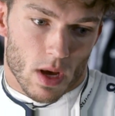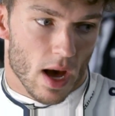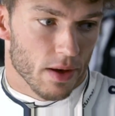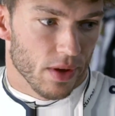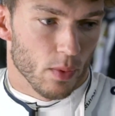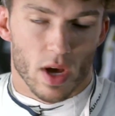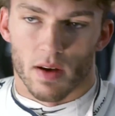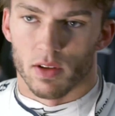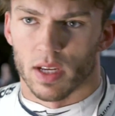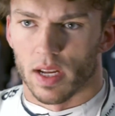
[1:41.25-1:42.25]
I think we
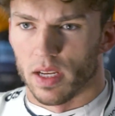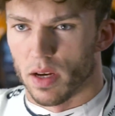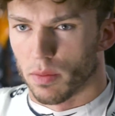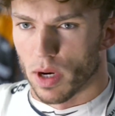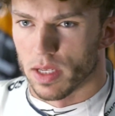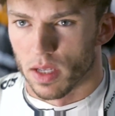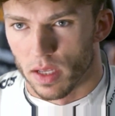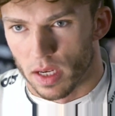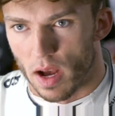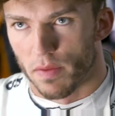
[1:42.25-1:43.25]
haven't had any upgrades on
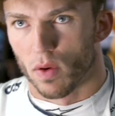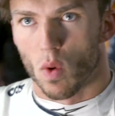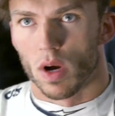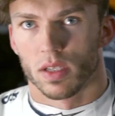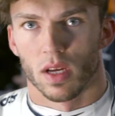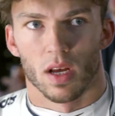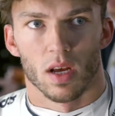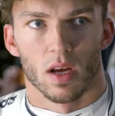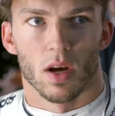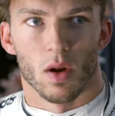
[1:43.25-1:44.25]
the car for quite
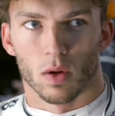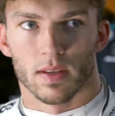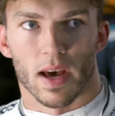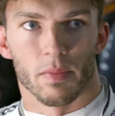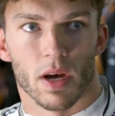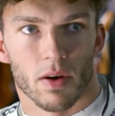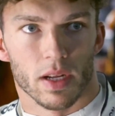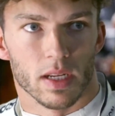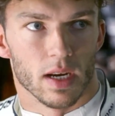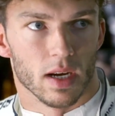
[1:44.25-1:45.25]
a long time now,
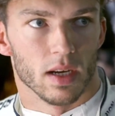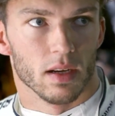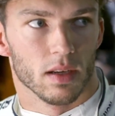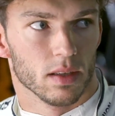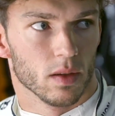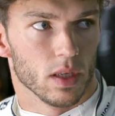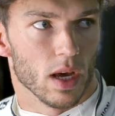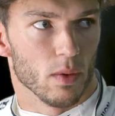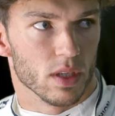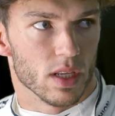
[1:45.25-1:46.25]
and
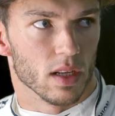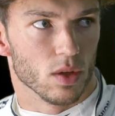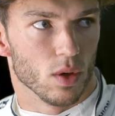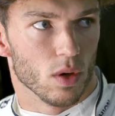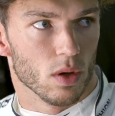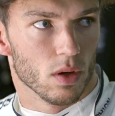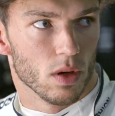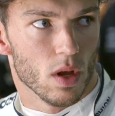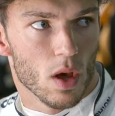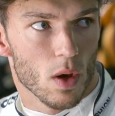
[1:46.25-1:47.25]
yeah, we start
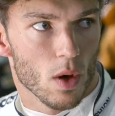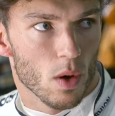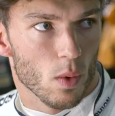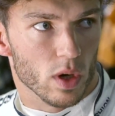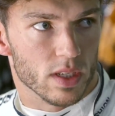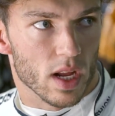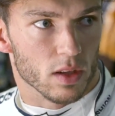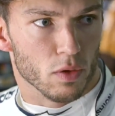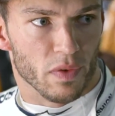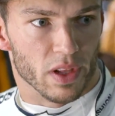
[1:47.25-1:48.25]

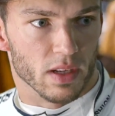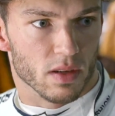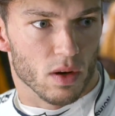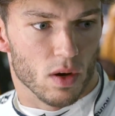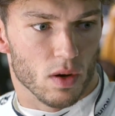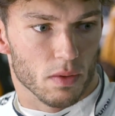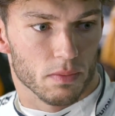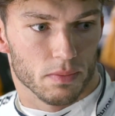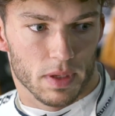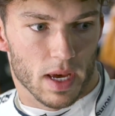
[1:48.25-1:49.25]
to feel it. So
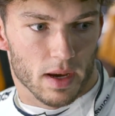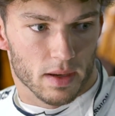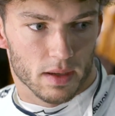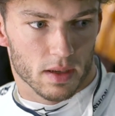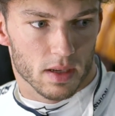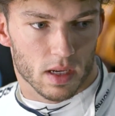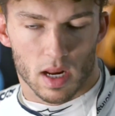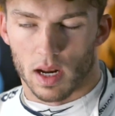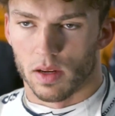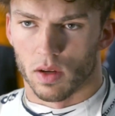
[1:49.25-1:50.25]
yeah, it's
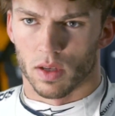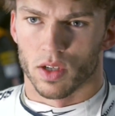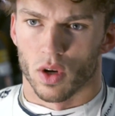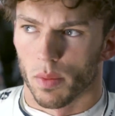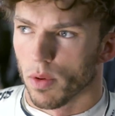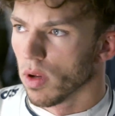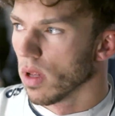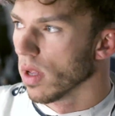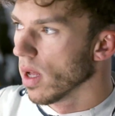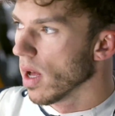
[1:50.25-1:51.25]
clearly not enjoyable,
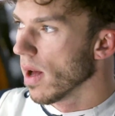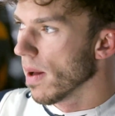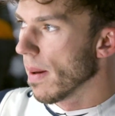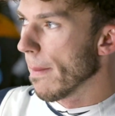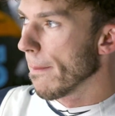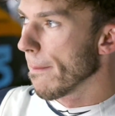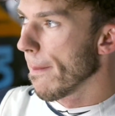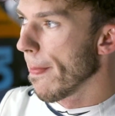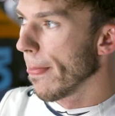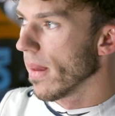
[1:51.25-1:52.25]

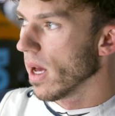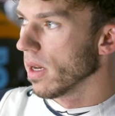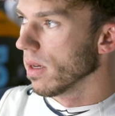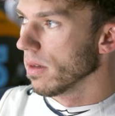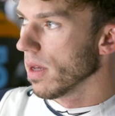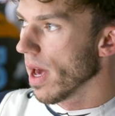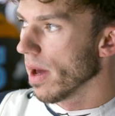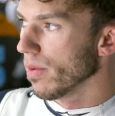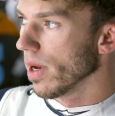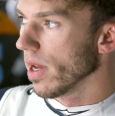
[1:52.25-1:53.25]
and yeah,
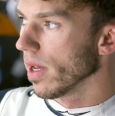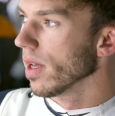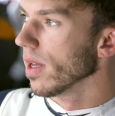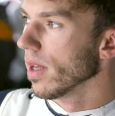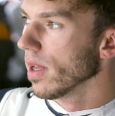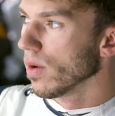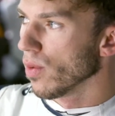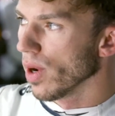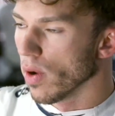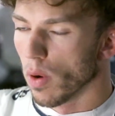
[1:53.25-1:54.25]

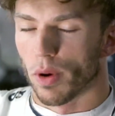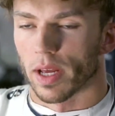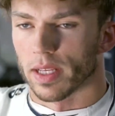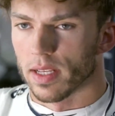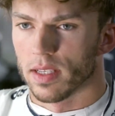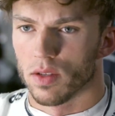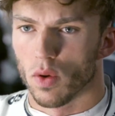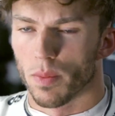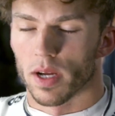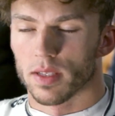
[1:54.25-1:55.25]
I really hope we can get these
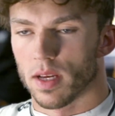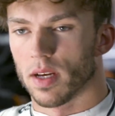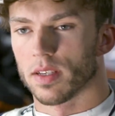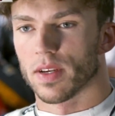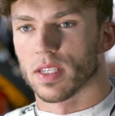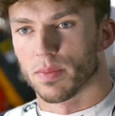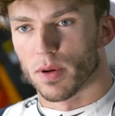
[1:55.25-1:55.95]
new parts as fast as